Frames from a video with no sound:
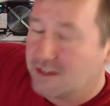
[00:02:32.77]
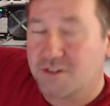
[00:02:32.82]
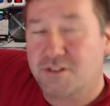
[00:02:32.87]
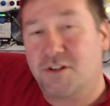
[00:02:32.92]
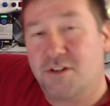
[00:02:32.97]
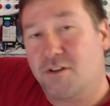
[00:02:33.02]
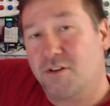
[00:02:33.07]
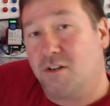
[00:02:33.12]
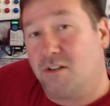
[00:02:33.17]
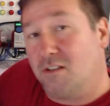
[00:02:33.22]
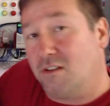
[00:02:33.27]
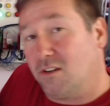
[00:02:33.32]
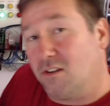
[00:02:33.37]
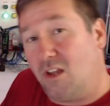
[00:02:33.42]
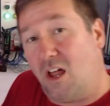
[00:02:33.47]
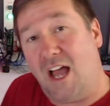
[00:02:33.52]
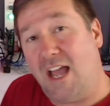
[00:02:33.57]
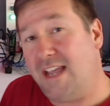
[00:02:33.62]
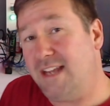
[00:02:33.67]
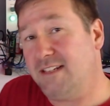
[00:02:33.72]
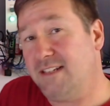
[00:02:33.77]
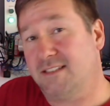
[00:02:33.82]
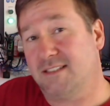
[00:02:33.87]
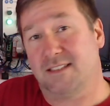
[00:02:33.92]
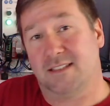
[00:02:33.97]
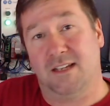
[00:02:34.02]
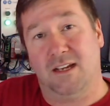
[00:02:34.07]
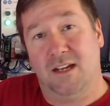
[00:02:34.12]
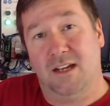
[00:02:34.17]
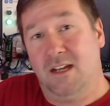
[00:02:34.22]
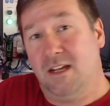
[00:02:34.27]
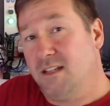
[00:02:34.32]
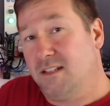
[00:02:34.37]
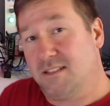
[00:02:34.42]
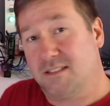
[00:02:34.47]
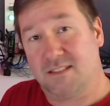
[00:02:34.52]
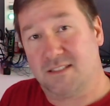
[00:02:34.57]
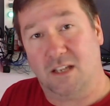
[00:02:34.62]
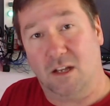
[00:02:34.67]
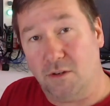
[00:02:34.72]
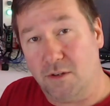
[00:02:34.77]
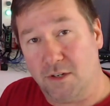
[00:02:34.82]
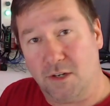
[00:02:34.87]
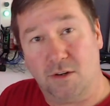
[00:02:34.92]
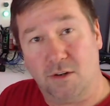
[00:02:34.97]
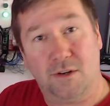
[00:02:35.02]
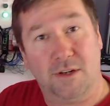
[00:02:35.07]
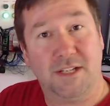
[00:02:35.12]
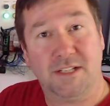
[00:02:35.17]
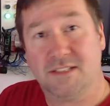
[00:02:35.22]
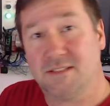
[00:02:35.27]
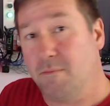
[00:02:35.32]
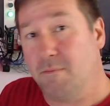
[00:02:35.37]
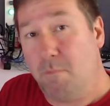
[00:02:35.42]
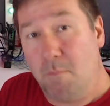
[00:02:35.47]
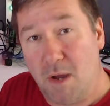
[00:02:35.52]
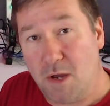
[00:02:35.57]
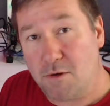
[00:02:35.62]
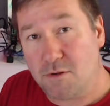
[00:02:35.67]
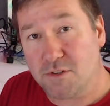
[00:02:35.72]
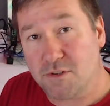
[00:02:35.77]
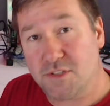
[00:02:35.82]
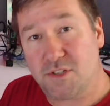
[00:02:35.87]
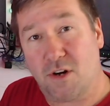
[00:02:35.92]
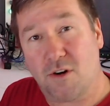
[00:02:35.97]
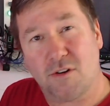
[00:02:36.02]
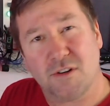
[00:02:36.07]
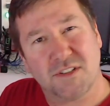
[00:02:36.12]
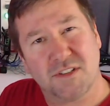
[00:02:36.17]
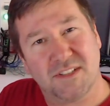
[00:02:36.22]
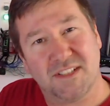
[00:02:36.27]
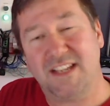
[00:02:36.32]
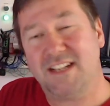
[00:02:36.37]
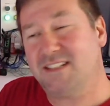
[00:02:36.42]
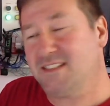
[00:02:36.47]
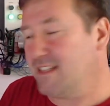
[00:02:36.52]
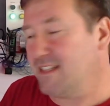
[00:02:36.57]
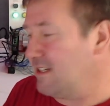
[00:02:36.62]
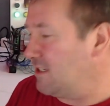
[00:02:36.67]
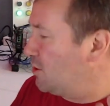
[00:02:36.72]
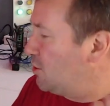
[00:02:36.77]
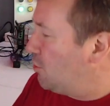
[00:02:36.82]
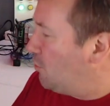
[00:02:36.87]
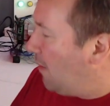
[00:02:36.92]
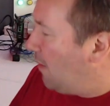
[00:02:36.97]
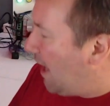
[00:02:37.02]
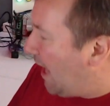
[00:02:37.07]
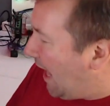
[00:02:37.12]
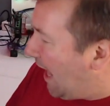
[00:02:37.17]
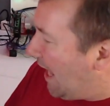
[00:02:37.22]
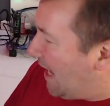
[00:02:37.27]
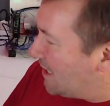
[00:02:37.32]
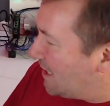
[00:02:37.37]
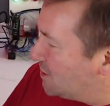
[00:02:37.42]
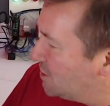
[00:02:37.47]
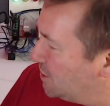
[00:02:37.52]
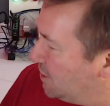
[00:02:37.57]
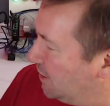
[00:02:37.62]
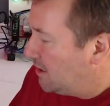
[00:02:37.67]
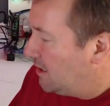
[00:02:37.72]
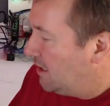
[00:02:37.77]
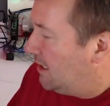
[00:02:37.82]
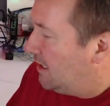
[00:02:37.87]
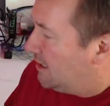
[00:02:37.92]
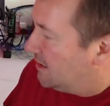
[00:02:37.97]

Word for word: to turn on lights, solenoids, motor starters, things that do action.